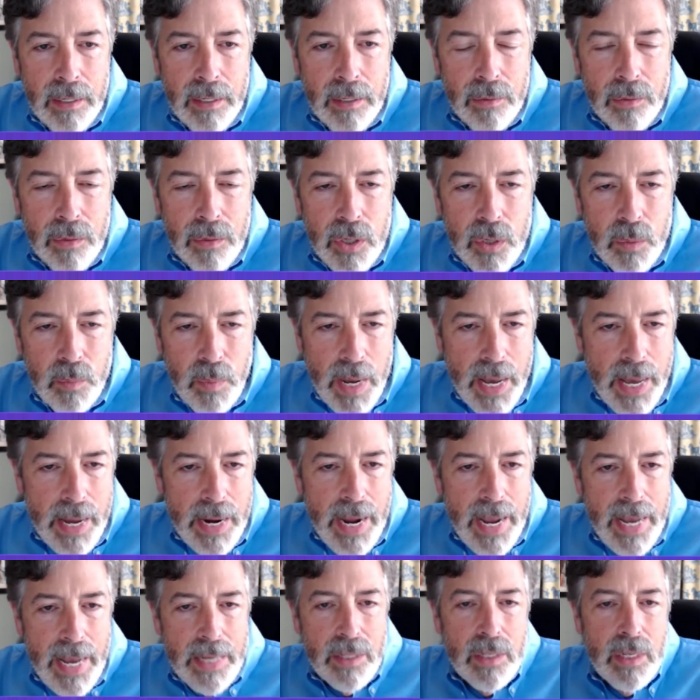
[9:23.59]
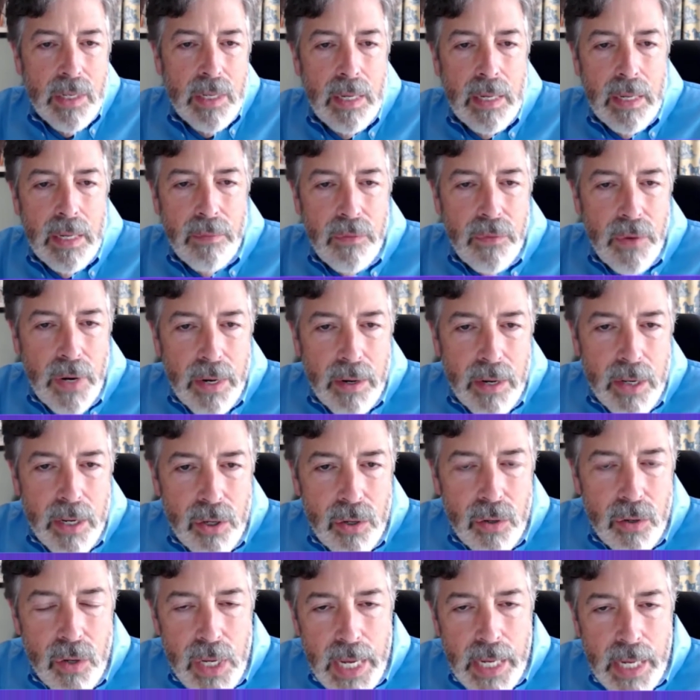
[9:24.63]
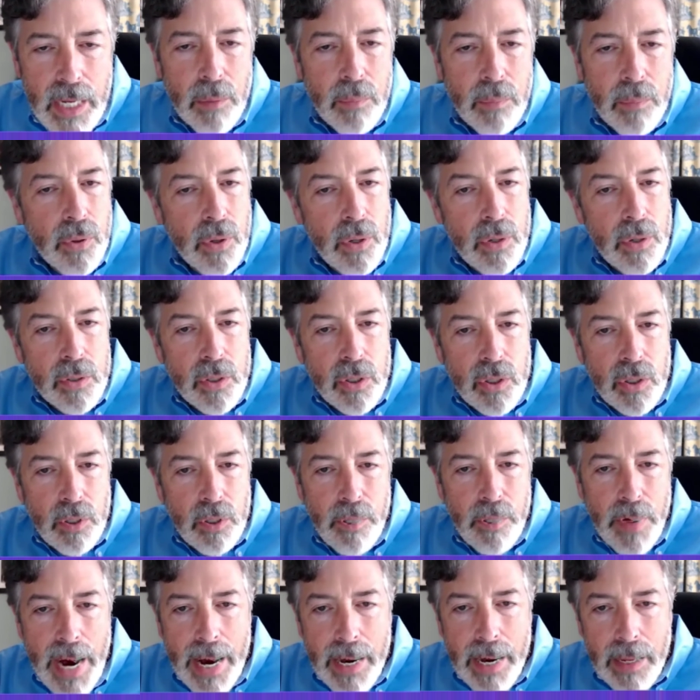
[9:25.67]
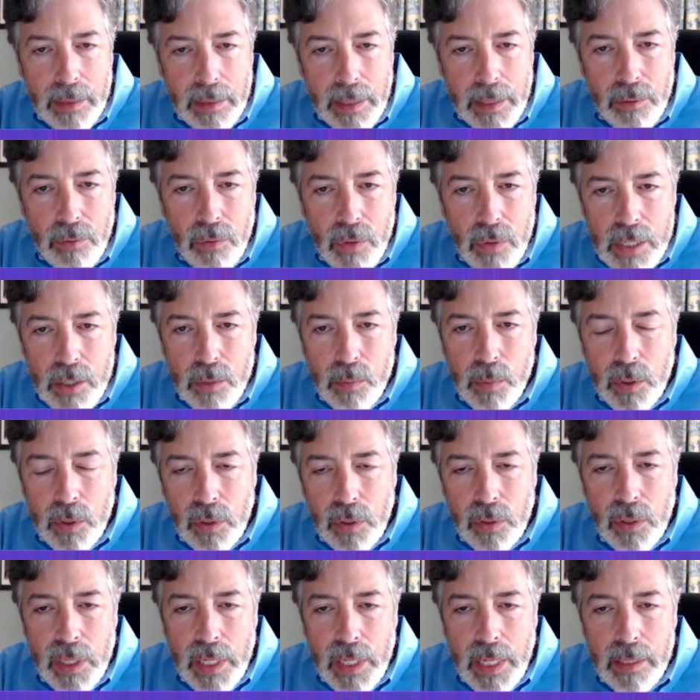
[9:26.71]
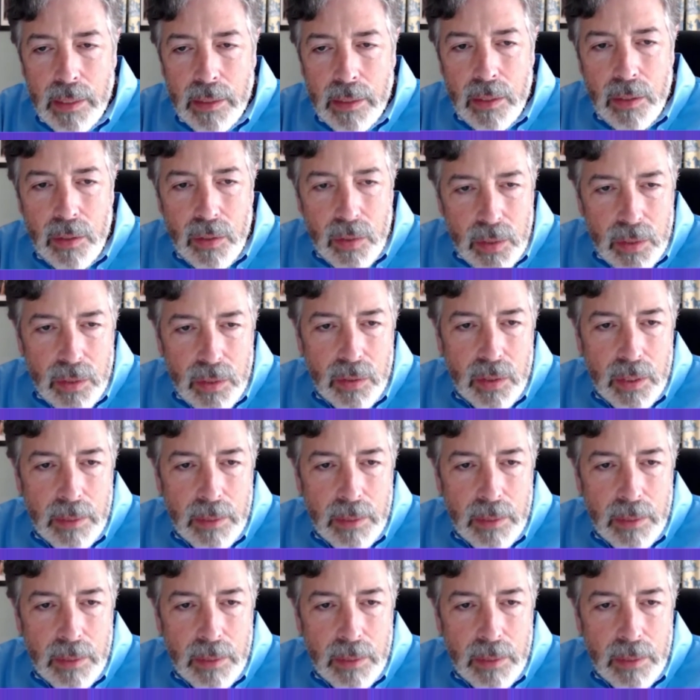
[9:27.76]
Respana has a very unique approach to battling respiratory illnesses.